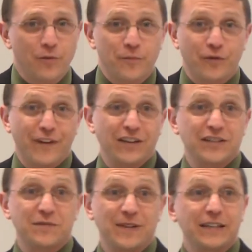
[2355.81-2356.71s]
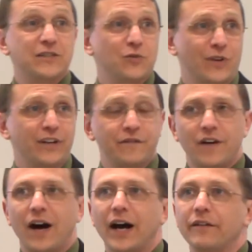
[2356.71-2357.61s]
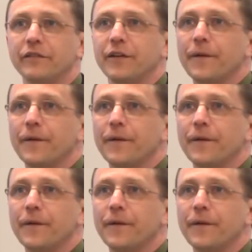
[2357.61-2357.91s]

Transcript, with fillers: when prevailing speed is 25.